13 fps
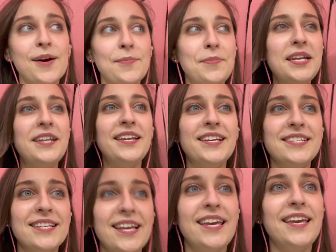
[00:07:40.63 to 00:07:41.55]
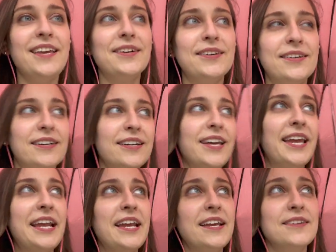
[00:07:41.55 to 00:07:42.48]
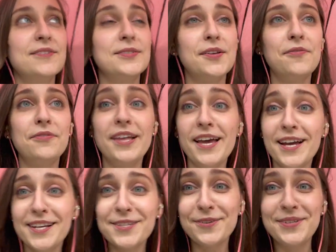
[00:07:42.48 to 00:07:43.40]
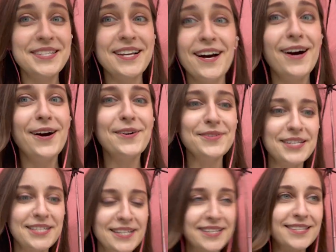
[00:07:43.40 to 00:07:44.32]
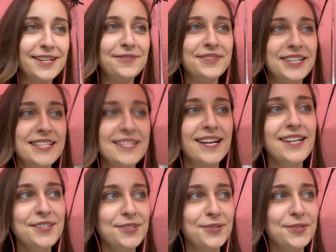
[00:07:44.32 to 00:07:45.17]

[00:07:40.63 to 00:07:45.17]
meaning they are hanging the flags on the houses and stuff like that,